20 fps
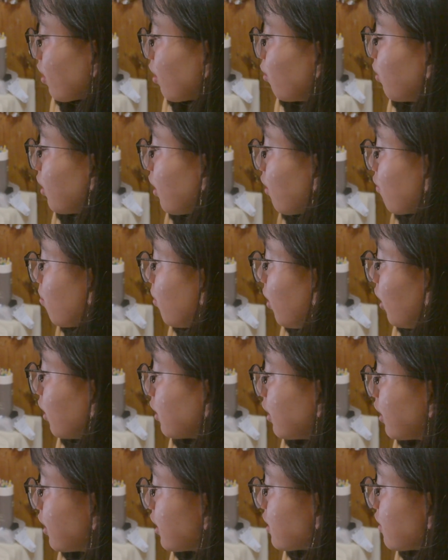What I have blocked
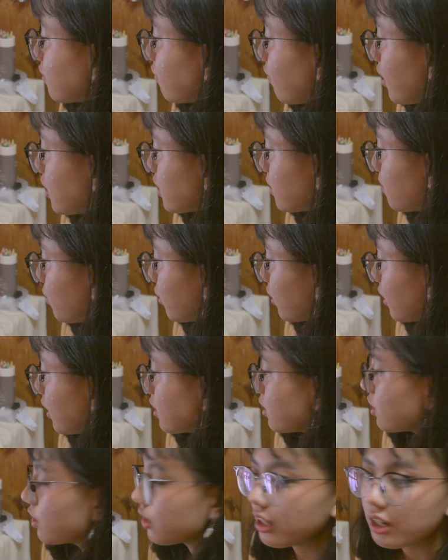here is Facebook,
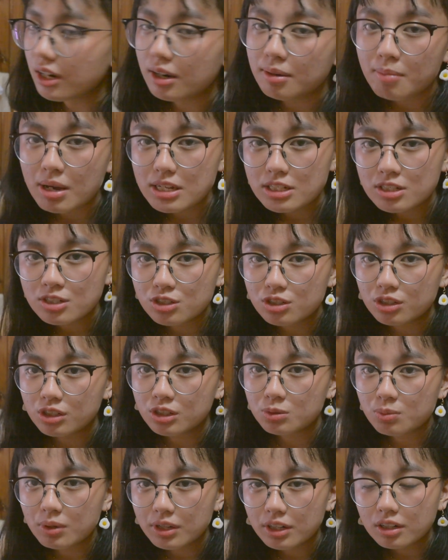Instagram, Messenger, and
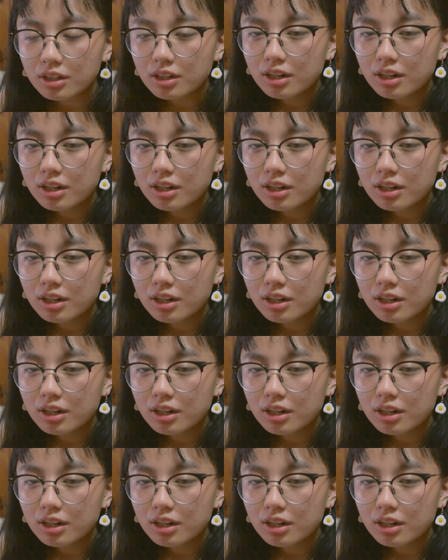Twitter.